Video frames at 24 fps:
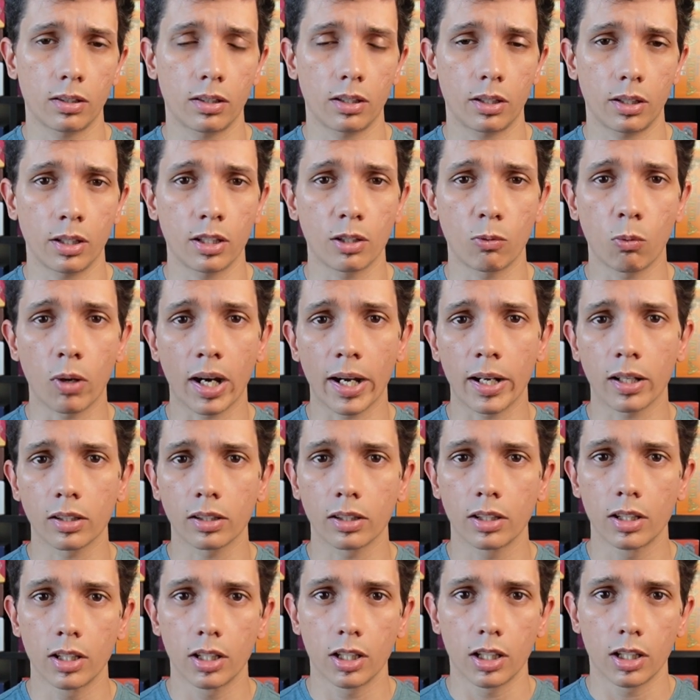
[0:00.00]
in a
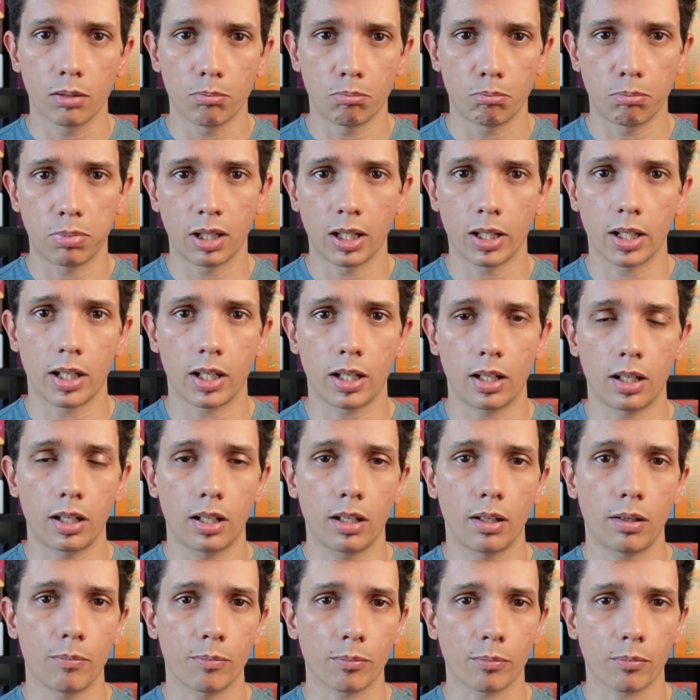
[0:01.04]
while, but
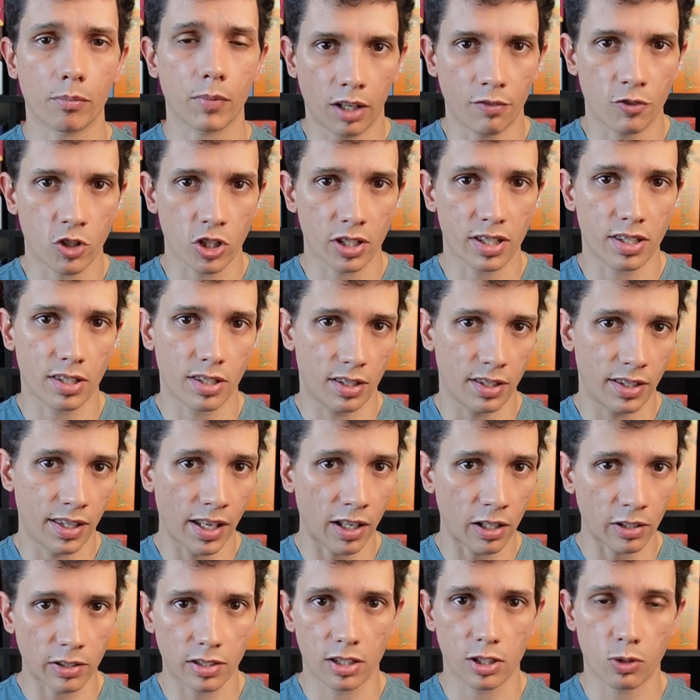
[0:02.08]
I've just
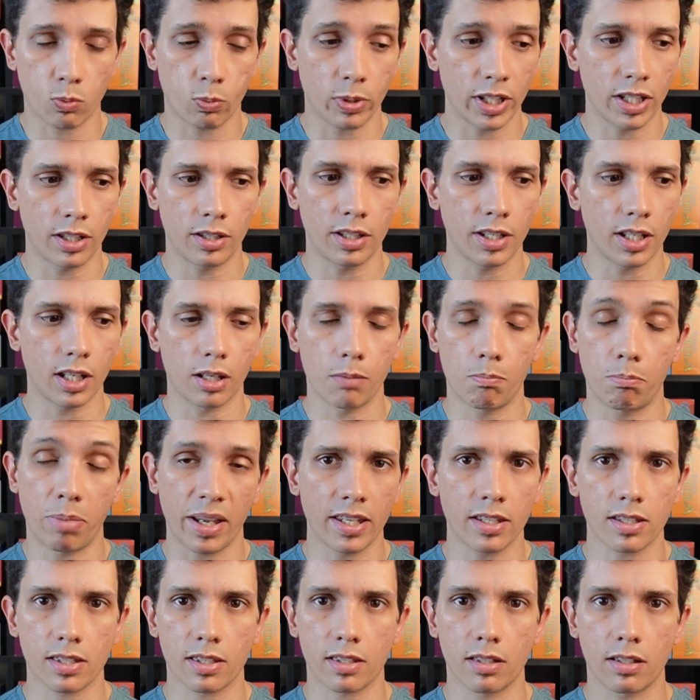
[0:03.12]
dealt with the
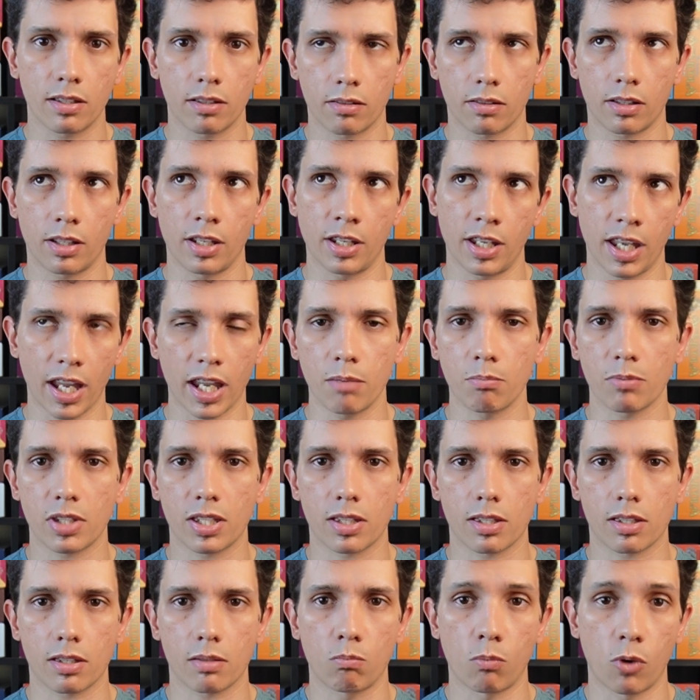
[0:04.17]
base
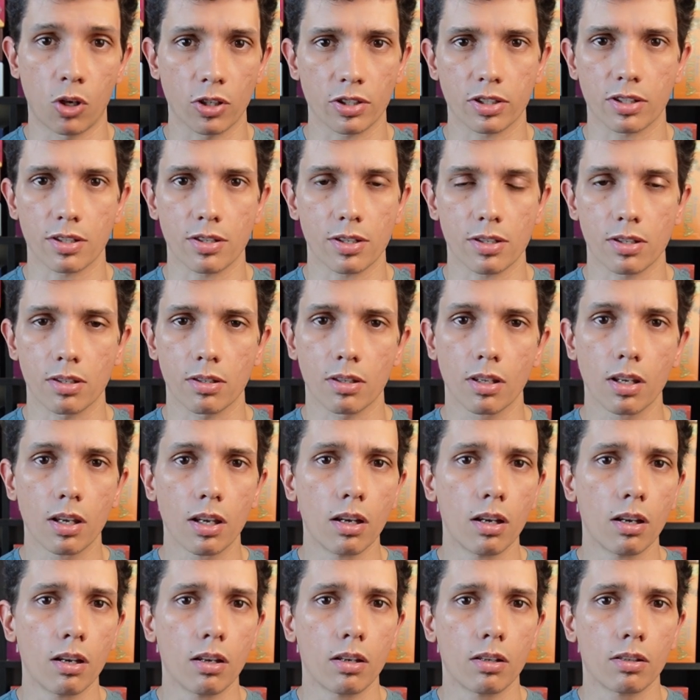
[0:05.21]
game's monsters.
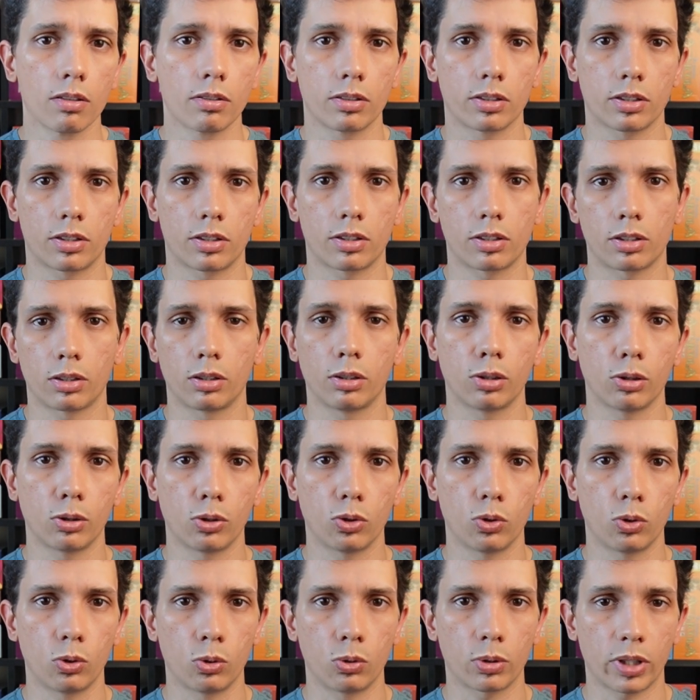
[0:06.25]

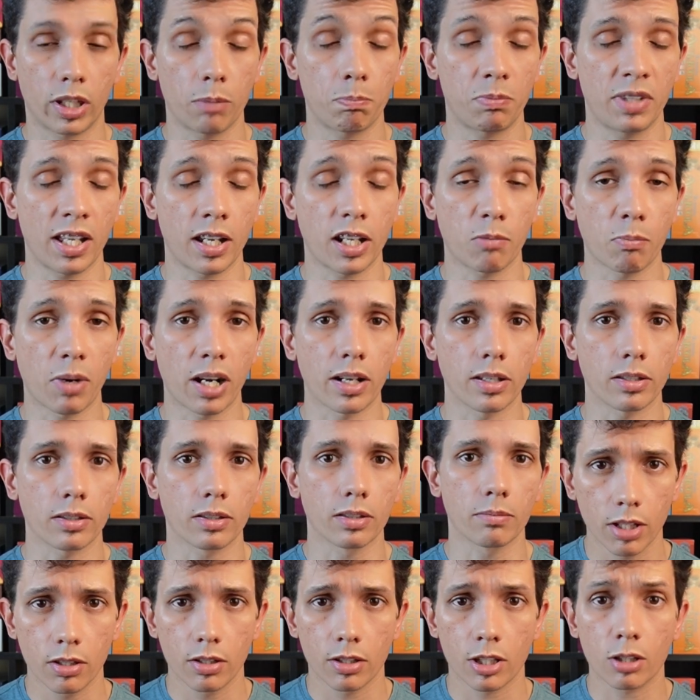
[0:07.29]
So keep that in mind.
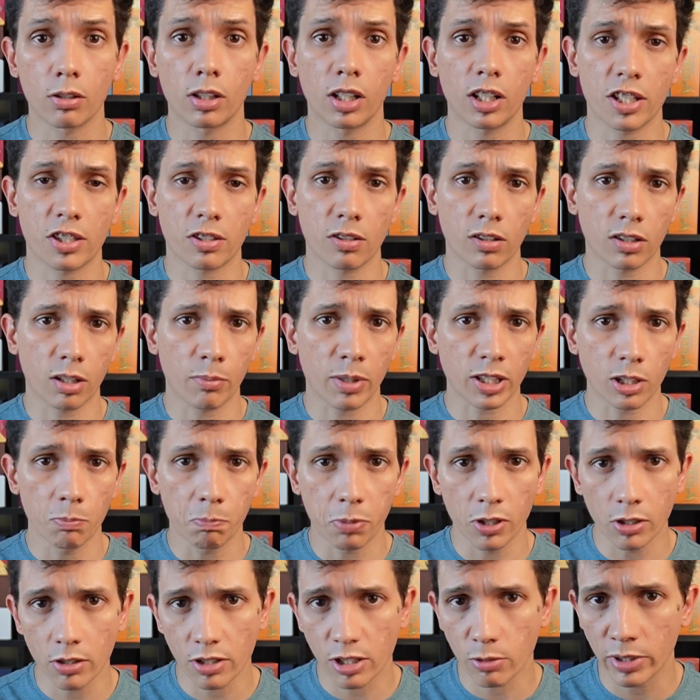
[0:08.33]
So now let's talk about
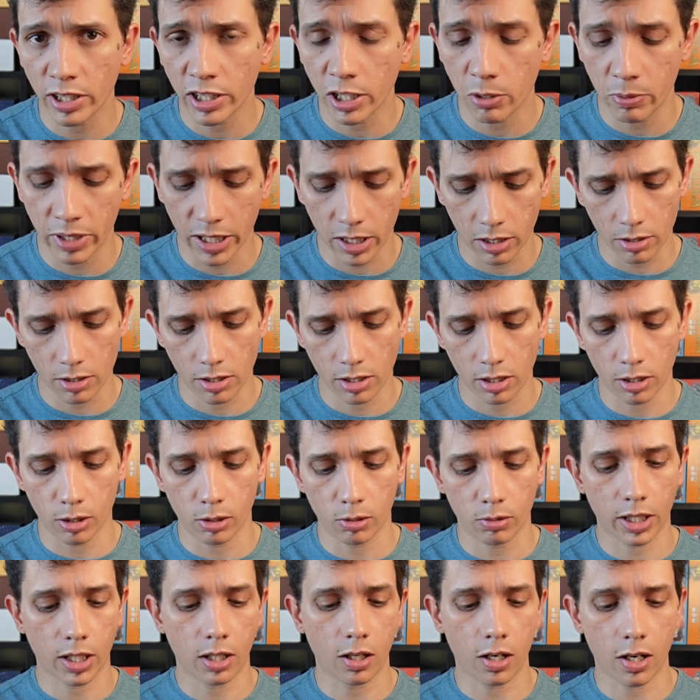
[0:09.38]
components really quick.
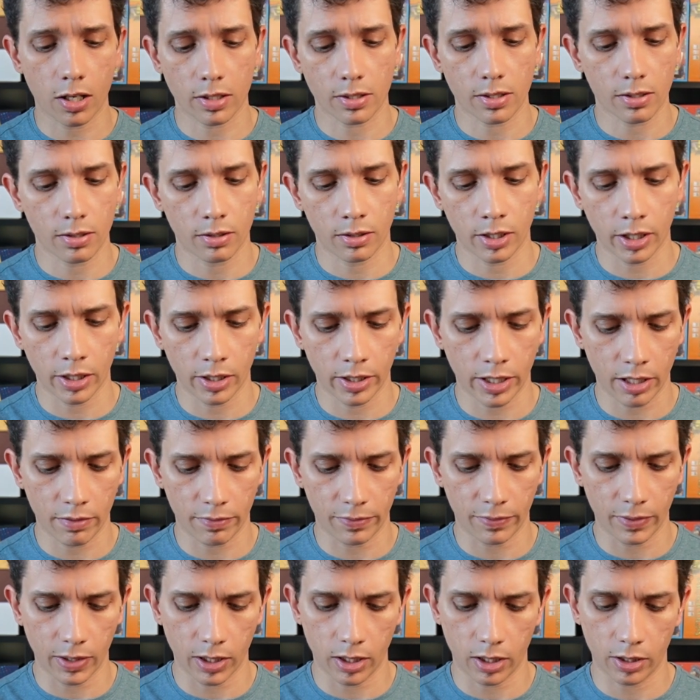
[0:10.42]
So the cards, they
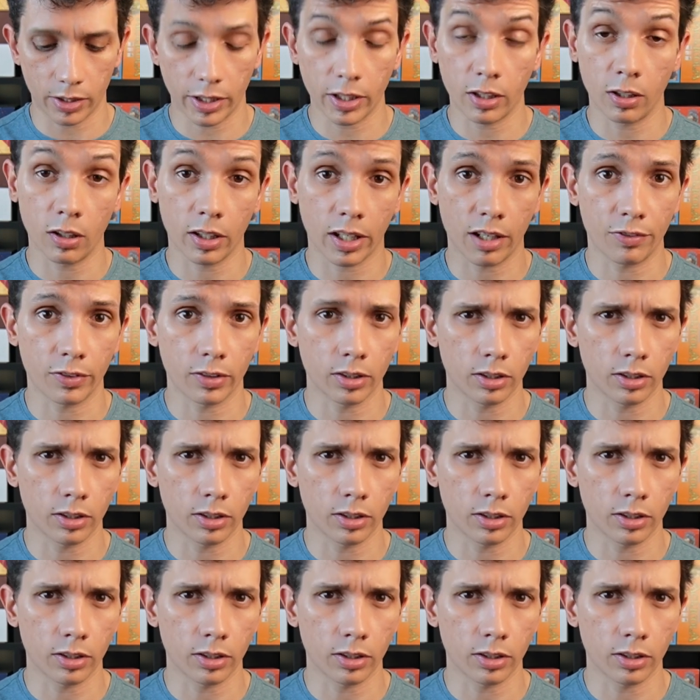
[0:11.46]
all have